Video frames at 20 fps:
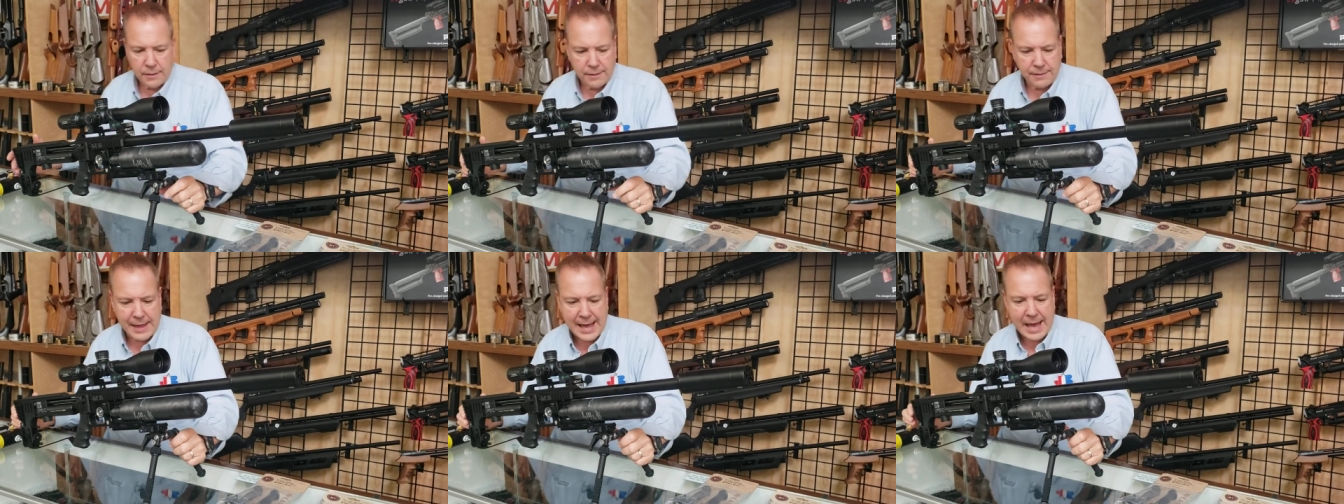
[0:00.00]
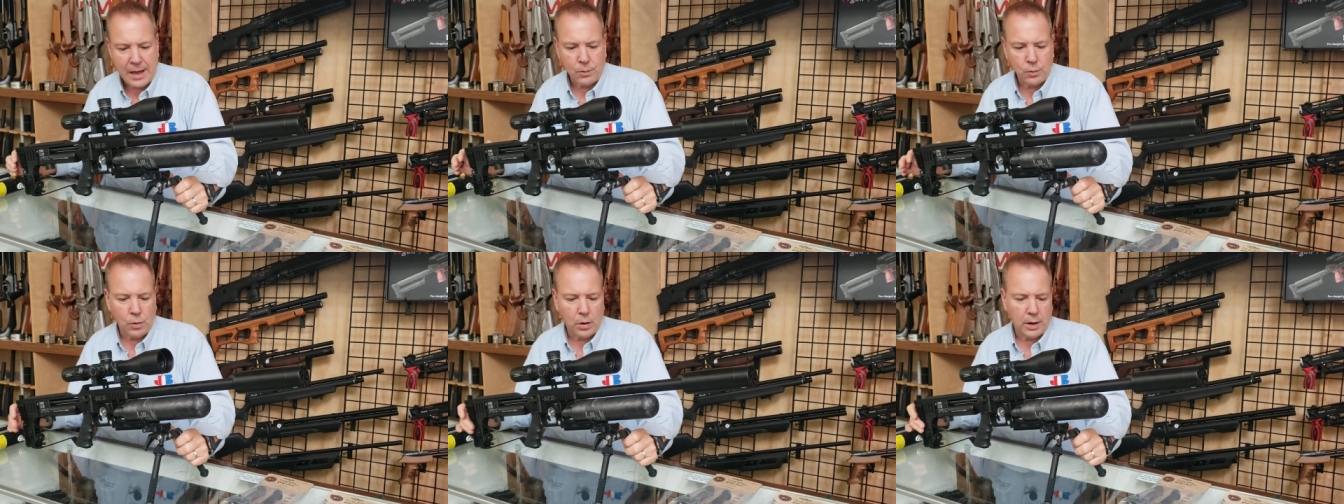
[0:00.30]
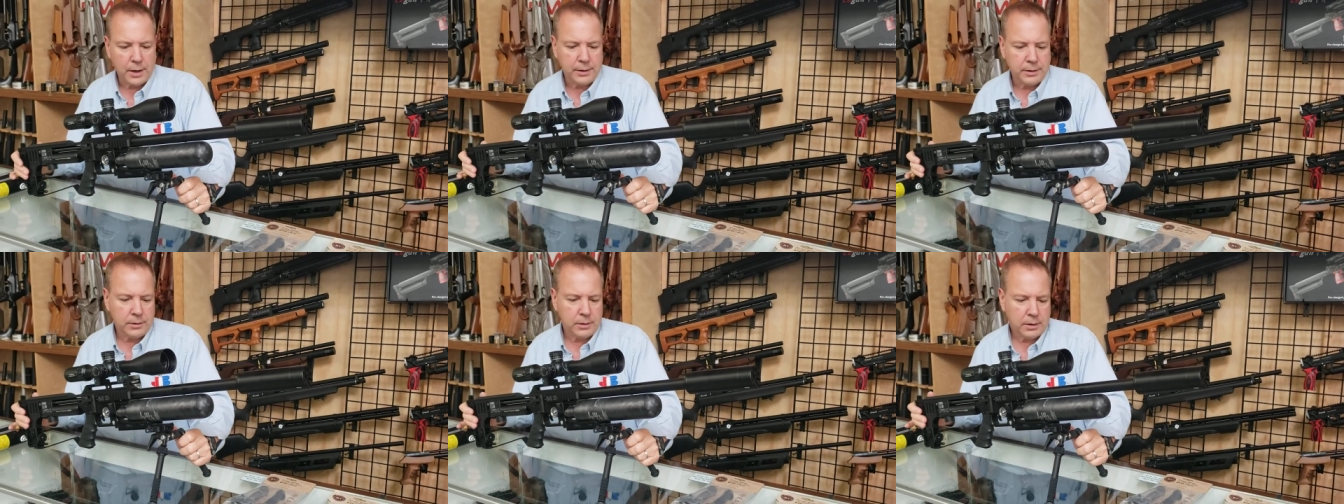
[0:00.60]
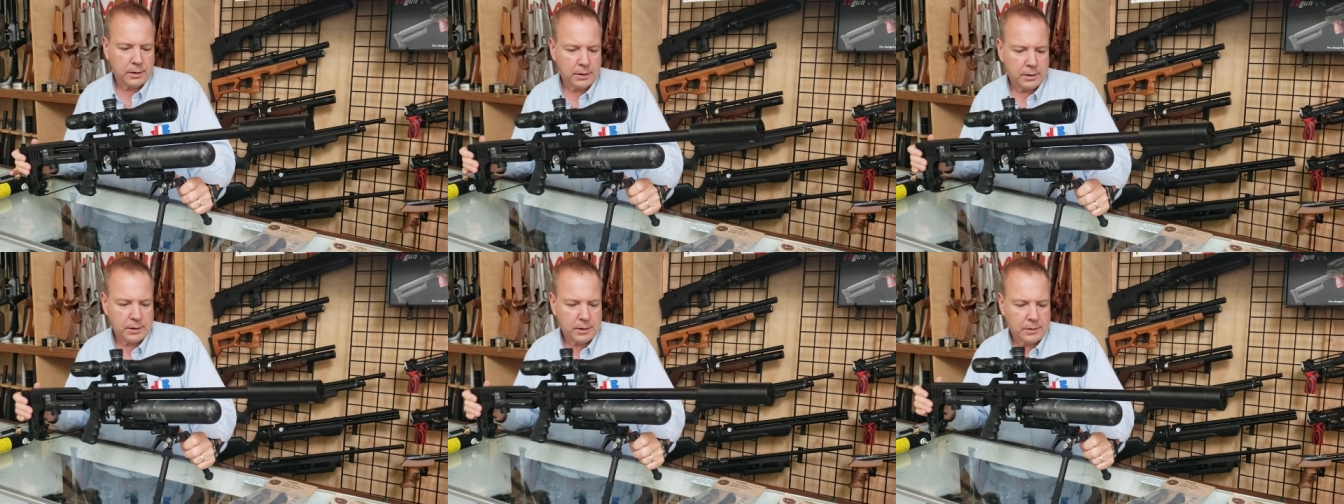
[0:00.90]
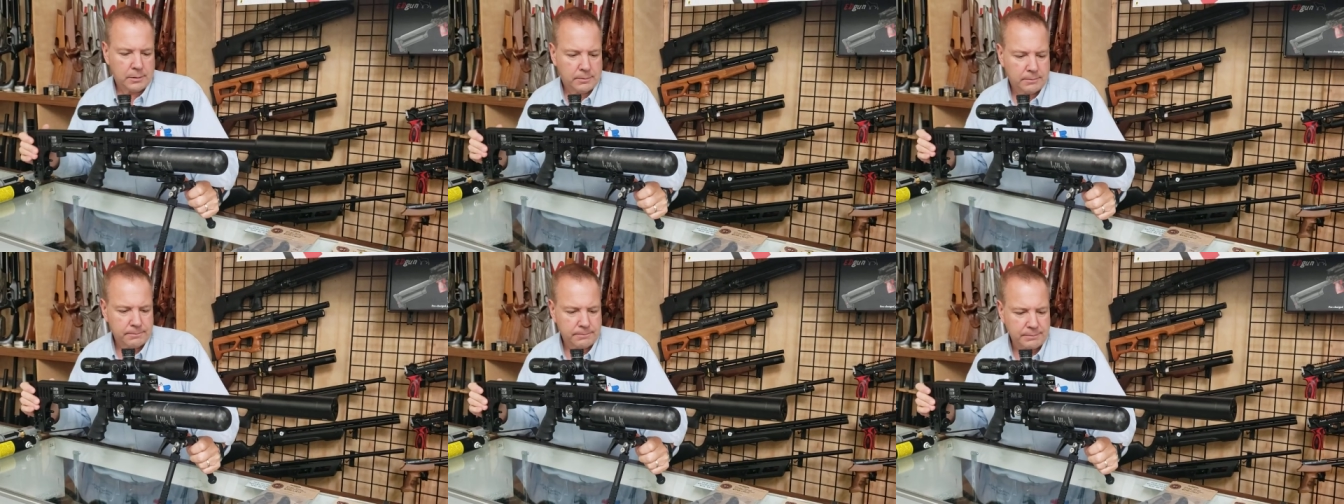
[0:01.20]
that one,
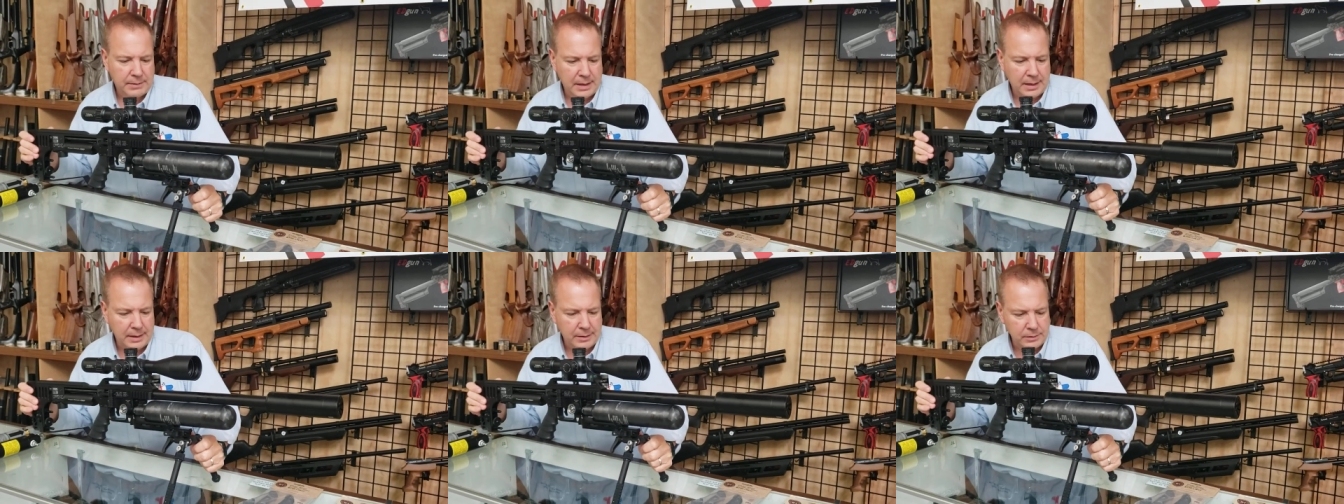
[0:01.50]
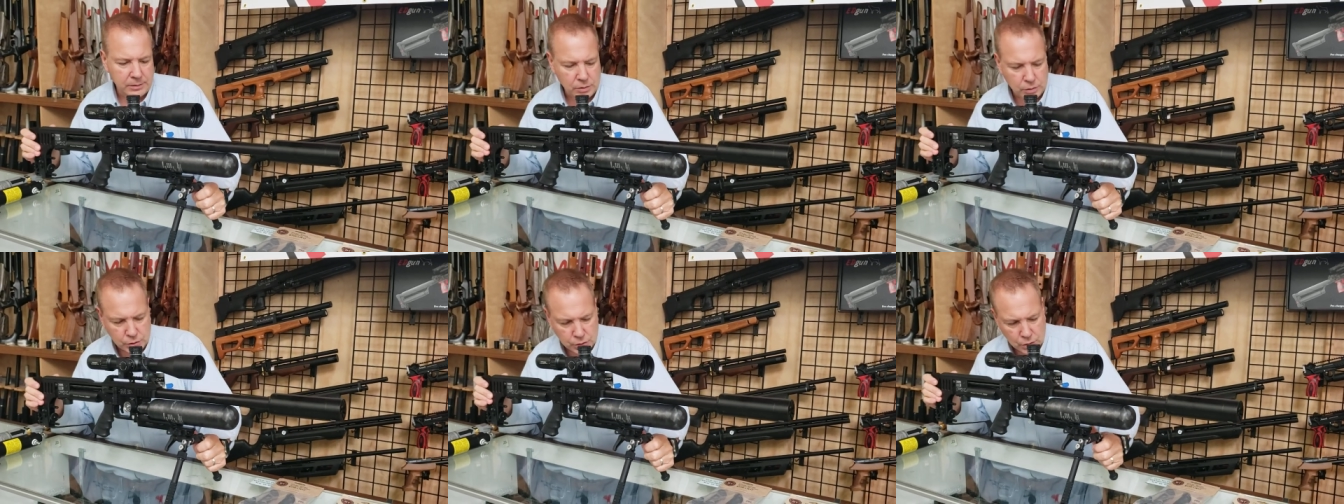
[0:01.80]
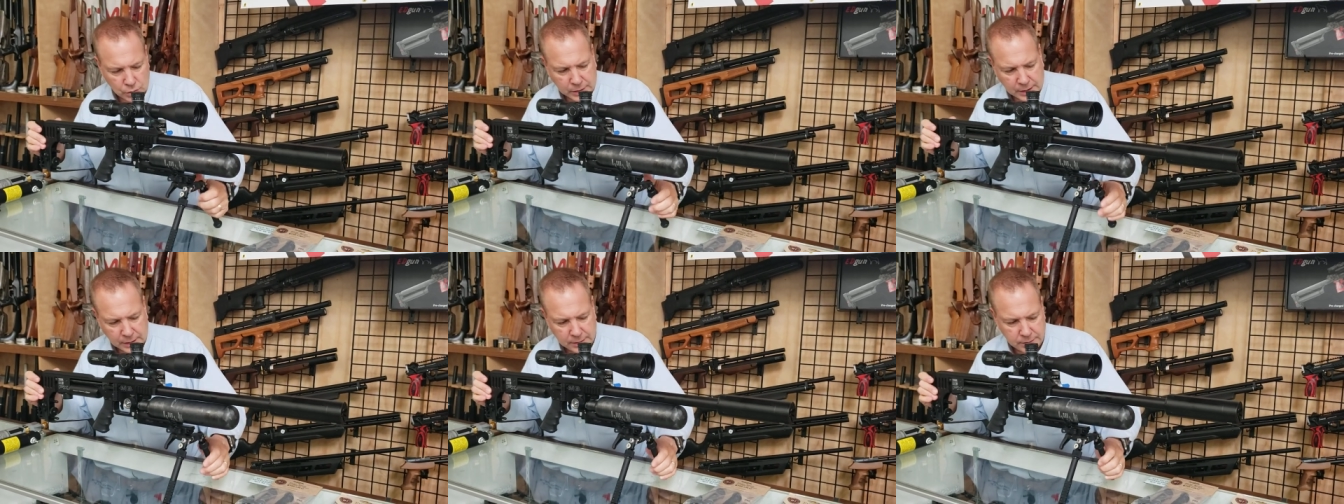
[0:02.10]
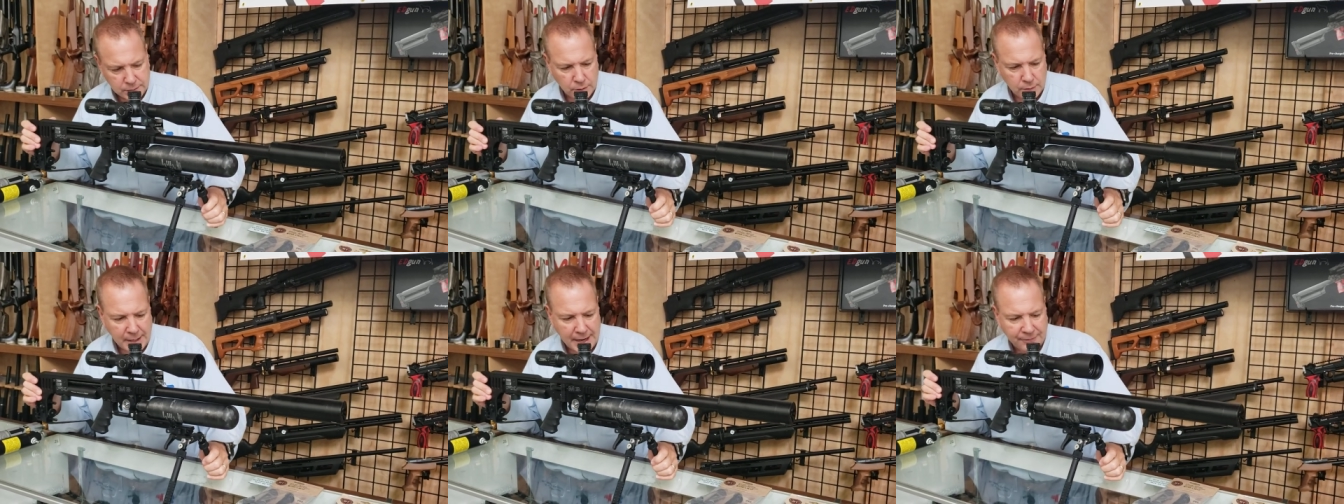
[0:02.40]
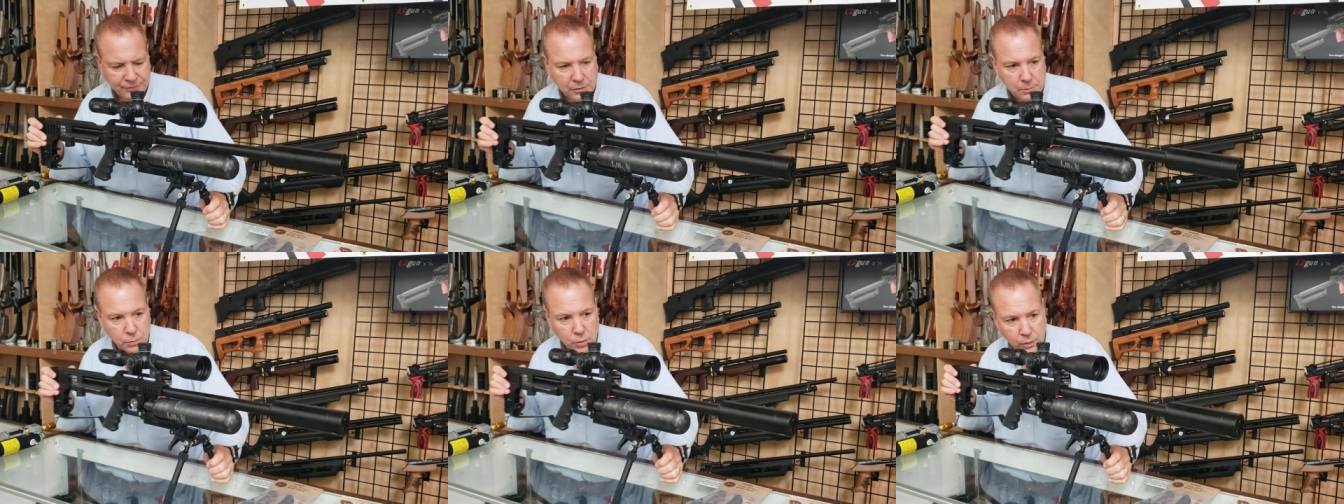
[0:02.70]
you'd
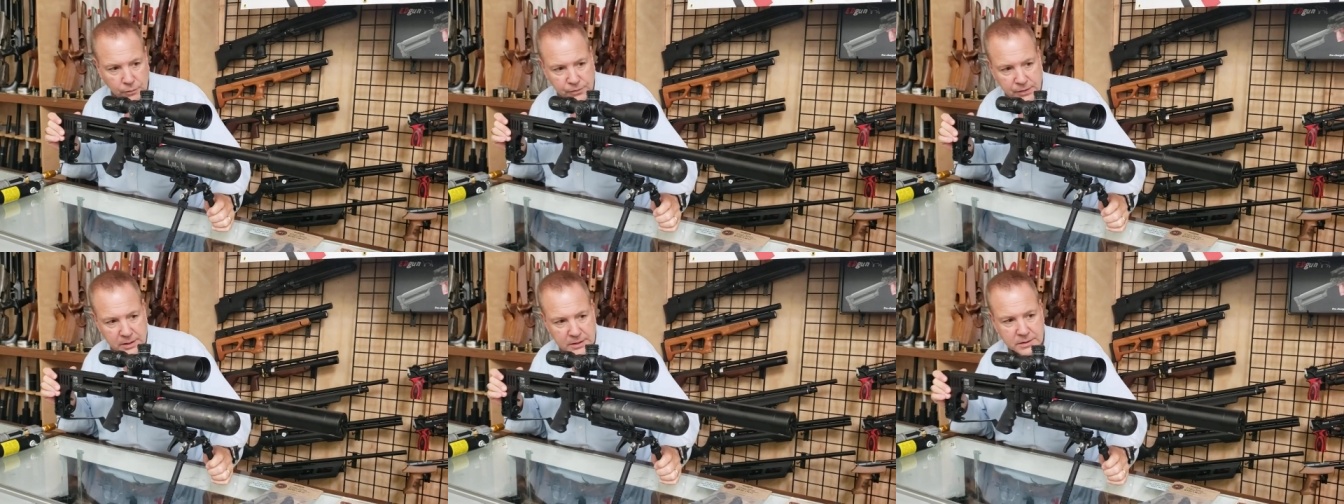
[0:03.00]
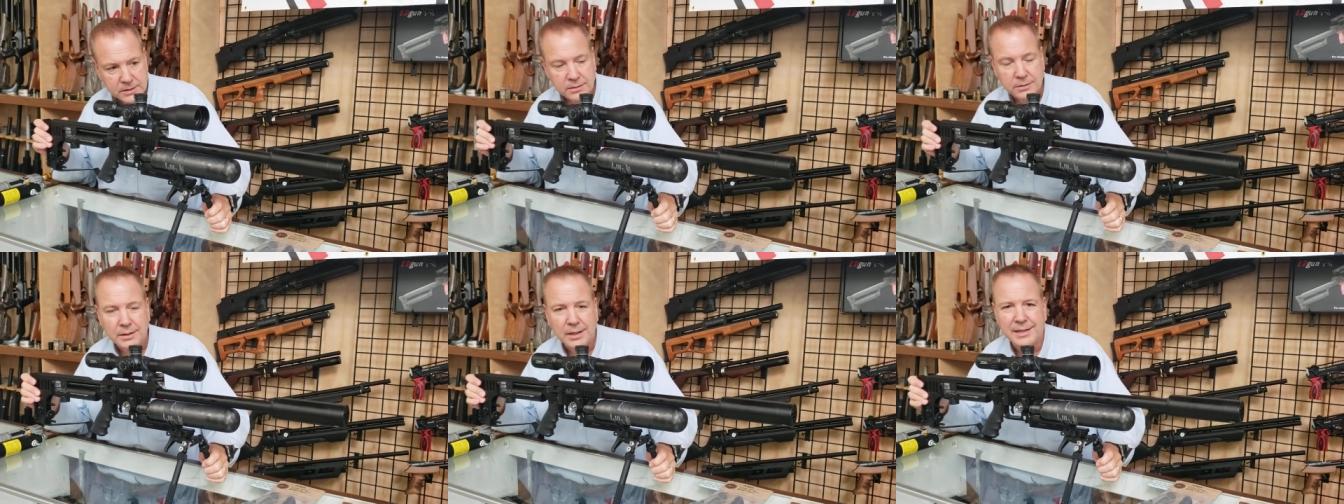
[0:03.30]
have to move this.